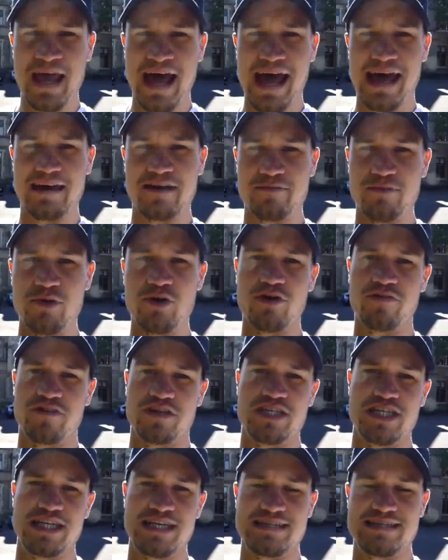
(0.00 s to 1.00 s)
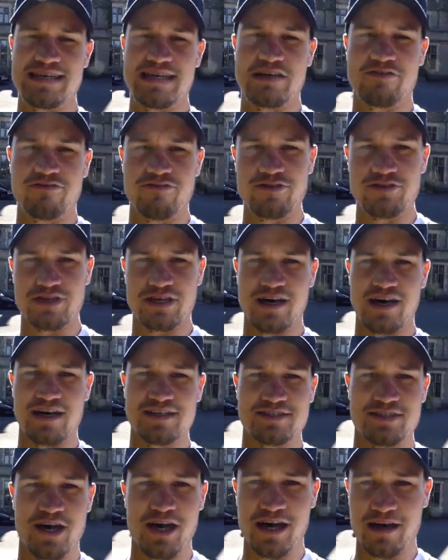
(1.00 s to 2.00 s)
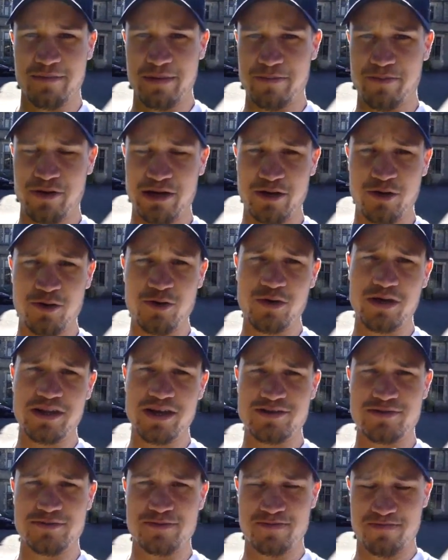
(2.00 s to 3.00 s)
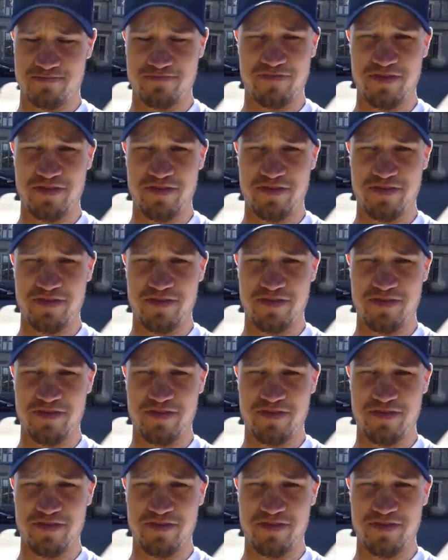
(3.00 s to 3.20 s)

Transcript: and more of a GT cruiser car. So I'm going to be putting all of those